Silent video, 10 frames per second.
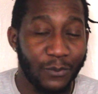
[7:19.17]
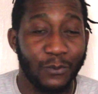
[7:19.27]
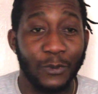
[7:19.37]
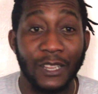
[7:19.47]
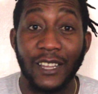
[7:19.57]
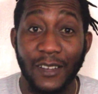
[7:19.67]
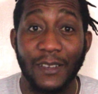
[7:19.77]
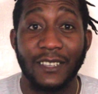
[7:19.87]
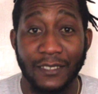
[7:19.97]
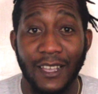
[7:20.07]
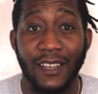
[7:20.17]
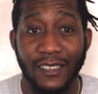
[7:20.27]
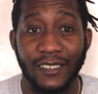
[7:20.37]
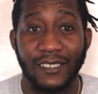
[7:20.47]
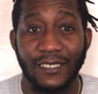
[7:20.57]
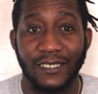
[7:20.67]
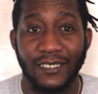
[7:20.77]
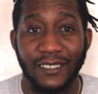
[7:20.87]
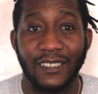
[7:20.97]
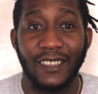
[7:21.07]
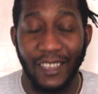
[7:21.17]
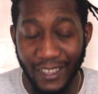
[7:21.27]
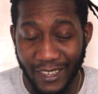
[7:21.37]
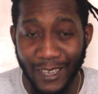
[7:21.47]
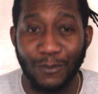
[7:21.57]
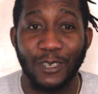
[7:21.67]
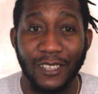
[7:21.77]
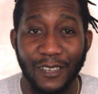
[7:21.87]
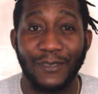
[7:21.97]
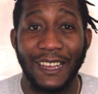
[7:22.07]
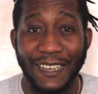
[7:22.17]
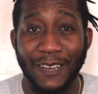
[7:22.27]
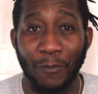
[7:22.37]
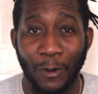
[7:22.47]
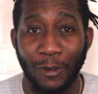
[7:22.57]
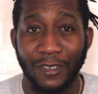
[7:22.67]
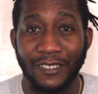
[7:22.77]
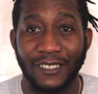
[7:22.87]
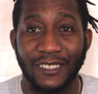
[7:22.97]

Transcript: We love our soccer. And we love our netball.